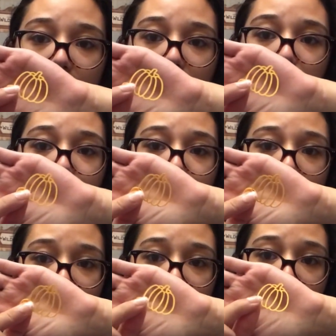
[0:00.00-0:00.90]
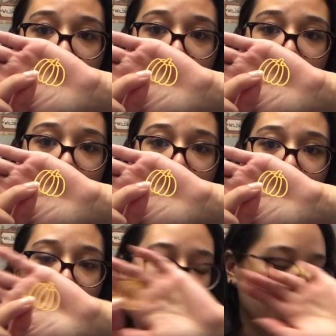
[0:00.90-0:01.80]
confetti
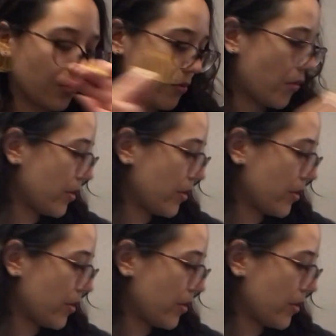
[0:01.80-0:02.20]
to throw